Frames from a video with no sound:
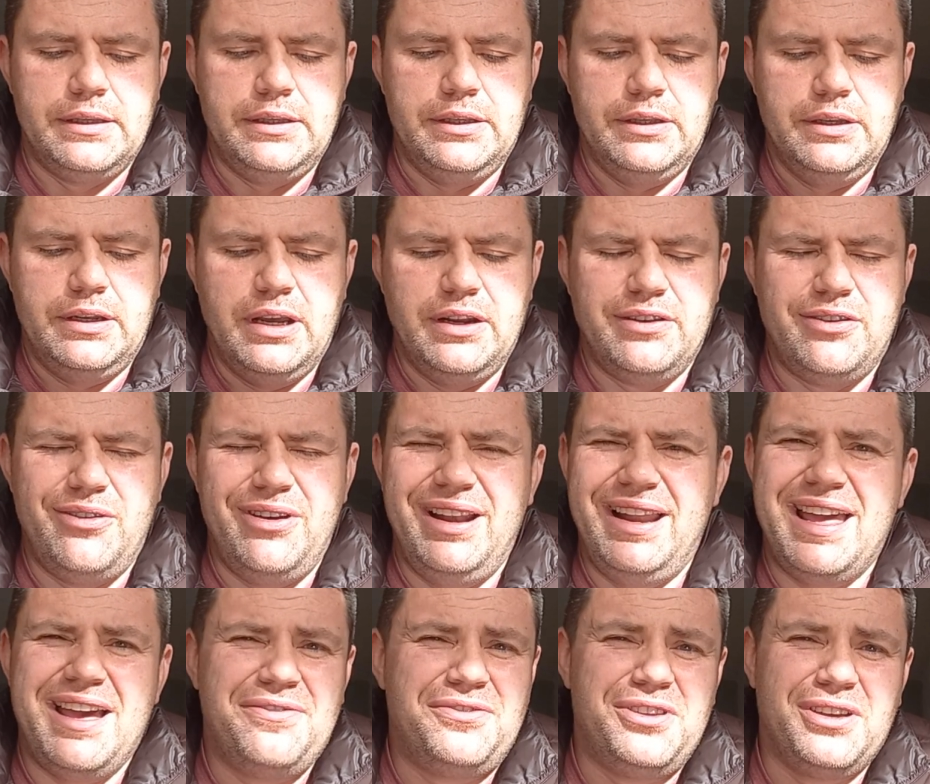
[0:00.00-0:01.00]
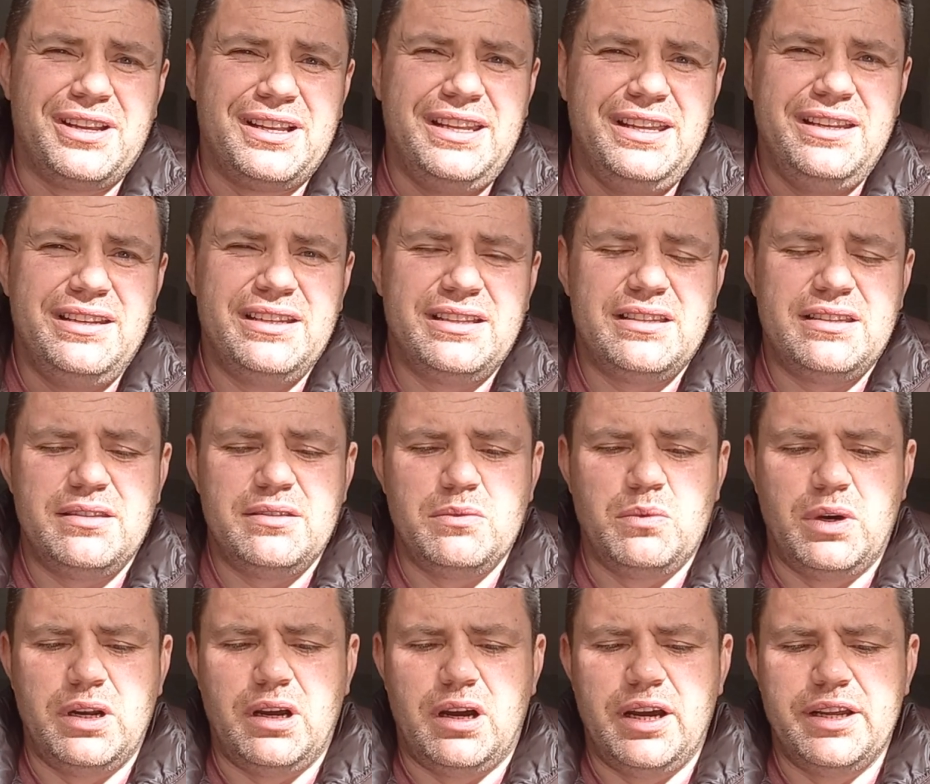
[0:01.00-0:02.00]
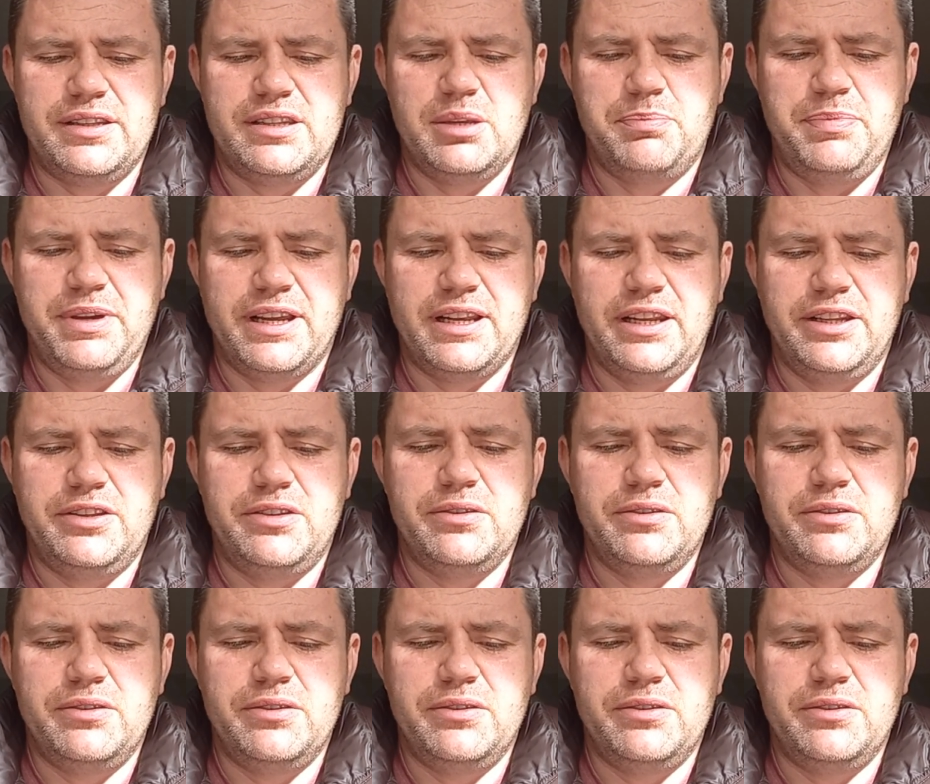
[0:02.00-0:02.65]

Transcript: You don't really have to clean it. What I typically